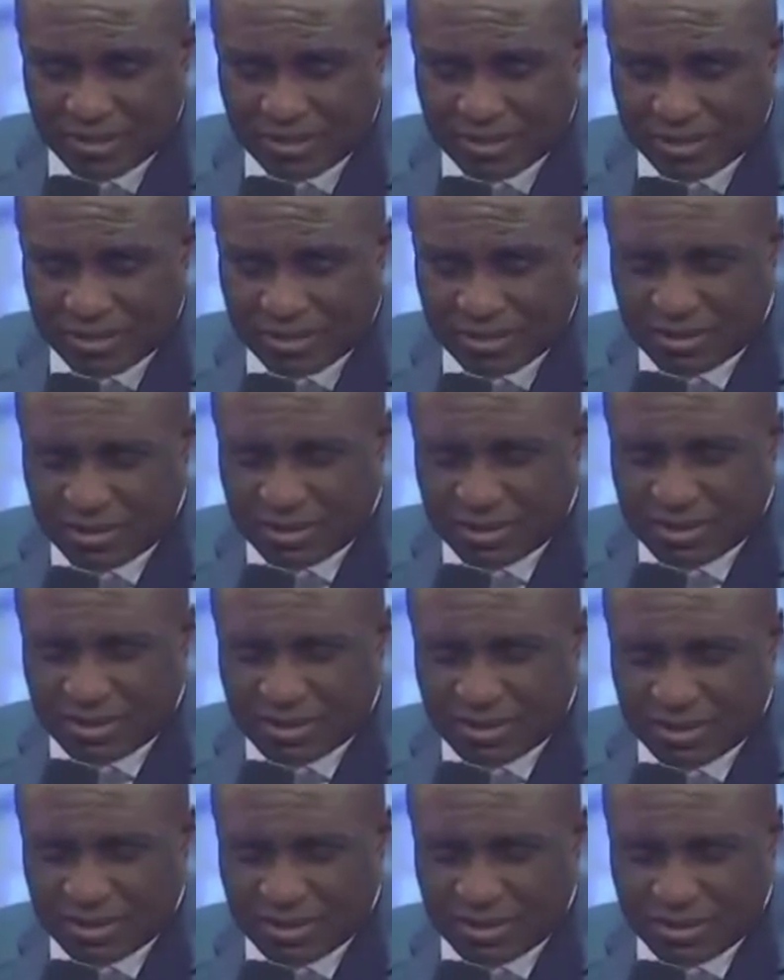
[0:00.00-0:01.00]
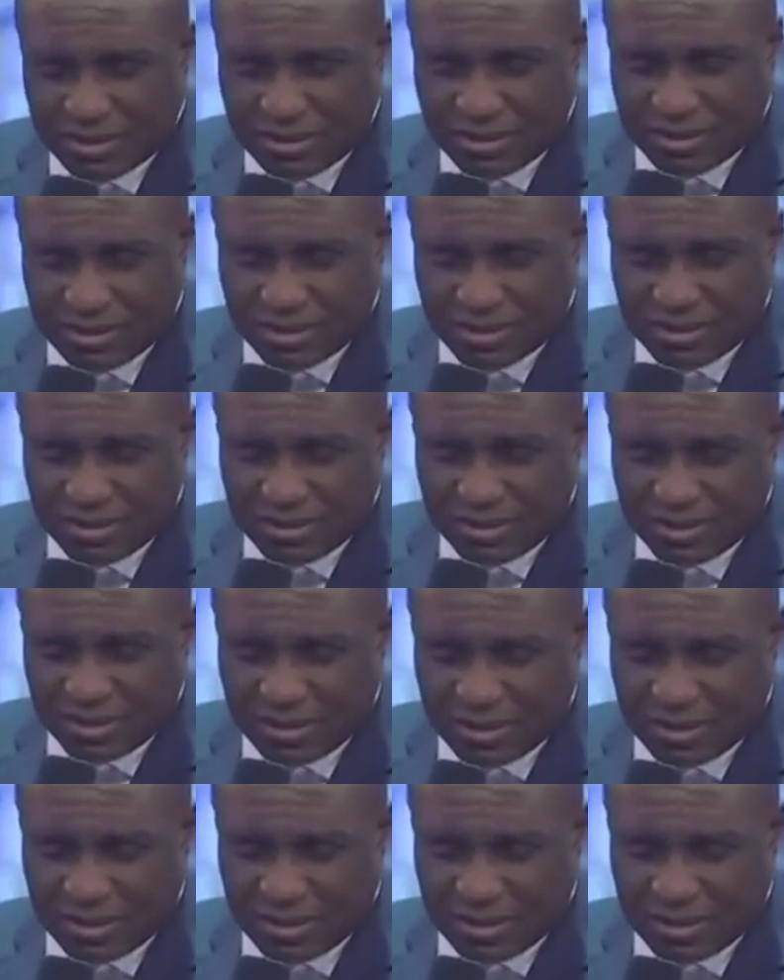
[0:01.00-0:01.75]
(no one is talking)